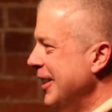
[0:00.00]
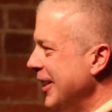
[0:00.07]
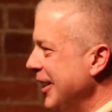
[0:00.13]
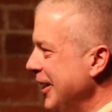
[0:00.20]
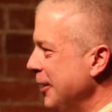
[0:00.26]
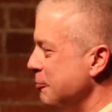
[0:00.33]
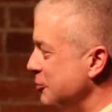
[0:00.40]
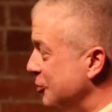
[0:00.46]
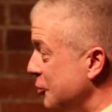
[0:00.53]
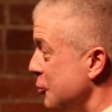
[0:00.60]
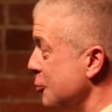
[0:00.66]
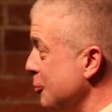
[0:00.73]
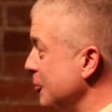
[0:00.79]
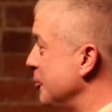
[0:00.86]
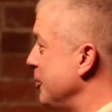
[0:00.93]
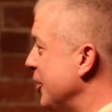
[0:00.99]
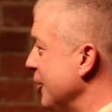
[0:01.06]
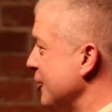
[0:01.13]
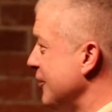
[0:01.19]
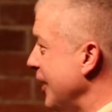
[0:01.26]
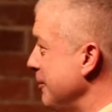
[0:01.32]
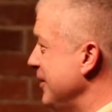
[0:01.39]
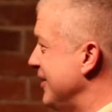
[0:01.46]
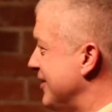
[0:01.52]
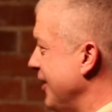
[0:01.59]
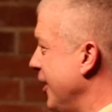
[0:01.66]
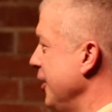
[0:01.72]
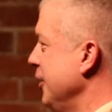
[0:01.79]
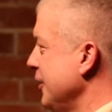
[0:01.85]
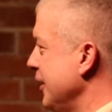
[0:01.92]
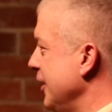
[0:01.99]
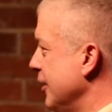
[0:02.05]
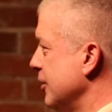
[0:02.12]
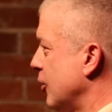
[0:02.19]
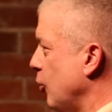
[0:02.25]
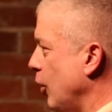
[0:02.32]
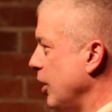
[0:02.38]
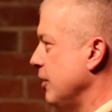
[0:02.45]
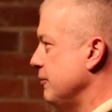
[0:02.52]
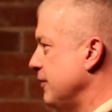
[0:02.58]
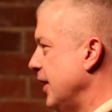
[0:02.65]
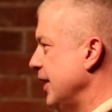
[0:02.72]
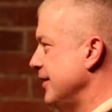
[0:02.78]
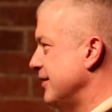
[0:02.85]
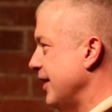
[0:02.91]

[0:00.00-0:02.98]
And I'm doomed because I'm entirely unqualified